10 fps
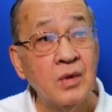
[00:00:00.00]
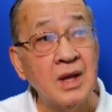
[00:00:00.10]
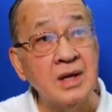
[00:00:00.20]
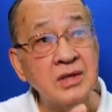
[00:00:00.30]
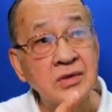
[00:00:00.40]

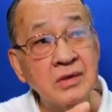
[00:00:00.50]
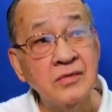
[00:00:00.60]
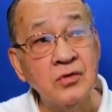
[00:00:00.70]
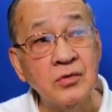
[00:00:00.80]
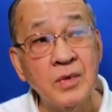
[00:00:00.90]
Whereas
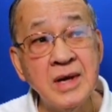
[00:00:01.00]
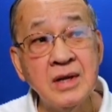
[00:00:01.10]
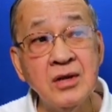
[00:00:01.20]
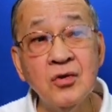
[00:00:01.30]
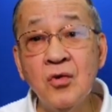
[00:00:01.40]
if you're
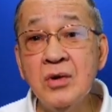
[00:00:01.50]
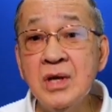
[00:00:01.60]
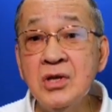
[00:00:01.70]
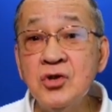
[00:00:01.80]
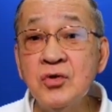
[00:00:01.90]
renting, you
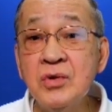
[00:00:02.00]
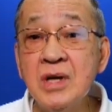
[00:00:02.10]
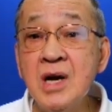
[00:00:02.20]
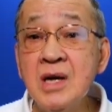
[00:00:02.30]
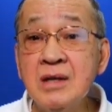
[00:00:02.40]
only insure
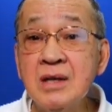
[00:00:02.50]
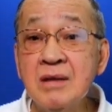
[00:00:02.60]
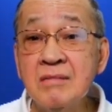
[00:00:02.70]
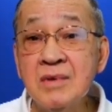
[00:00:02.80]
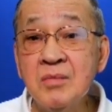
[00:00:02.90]
the
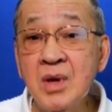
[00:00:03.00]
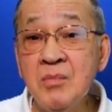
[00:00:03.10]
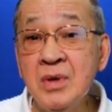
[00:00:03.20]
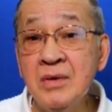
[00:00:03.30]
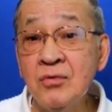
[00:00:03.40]
content and
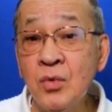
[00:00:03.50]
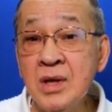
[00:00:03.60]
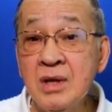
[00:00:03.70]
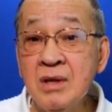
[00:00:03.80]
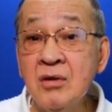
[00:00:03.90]
maybe
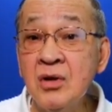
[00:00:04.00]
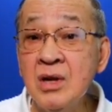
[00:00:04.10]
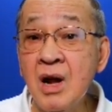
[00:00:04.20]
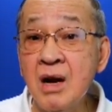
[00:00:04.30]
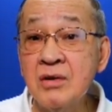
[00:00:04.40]

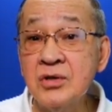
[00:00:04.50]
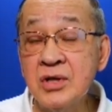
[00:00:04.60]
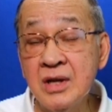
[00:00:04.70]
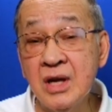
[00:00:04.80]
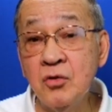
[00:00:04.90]

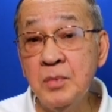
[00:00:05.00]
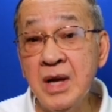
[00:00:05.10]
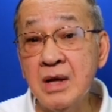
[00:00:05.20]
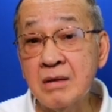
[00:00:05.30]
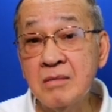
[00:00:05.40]
$20-$30 and that'll
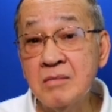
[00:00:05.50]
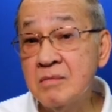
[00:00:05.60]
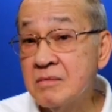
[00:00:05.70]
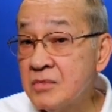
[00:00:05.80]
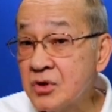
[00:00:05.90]
be it.
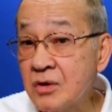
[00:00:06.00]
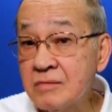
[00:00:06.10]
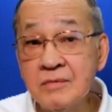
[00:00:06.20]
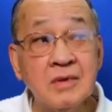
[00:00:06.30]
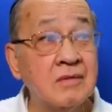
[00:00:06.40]

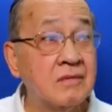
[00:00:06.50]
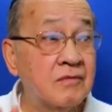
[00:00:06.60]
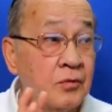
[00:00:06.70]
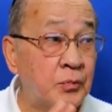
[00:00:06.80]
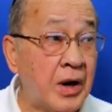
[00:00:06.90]
So
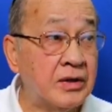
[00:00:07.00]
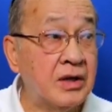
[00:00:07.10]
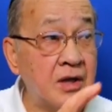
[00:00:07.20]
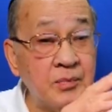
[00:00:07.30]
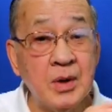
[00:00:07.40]
for
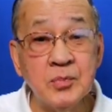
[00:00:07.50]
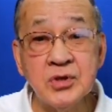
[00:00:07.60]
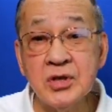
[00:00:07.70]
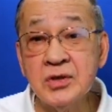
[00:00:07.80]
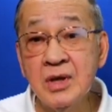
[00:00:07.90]
practical
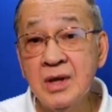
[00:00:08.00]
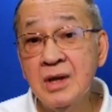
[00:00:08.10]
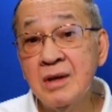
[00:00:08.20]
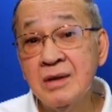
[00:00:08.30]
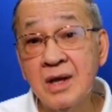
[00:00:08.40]
purposes,
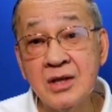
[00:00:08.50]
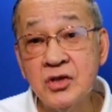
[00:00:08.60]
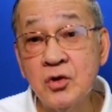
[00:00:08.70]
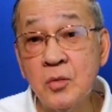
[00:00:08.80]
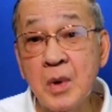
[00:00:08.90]
there
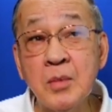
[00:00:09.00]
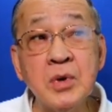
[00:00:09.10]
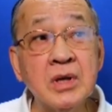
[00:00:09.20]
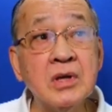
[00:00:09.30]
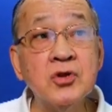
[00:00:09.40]
is no
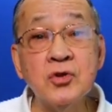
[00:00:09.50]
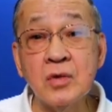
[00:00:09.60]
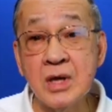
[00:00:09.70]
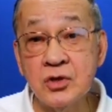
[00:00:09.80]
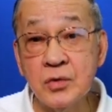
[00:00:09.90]
property
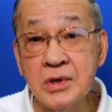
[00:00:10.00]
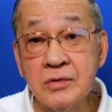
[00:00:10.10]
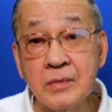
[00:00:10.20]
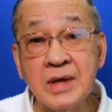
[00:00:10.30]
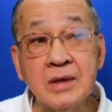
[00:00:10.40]
insurance when
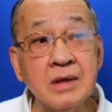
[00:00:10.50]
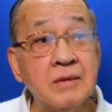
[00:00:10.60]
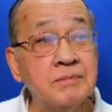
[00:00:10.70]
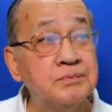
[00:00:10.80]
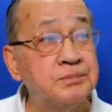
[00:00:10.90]
you're renting.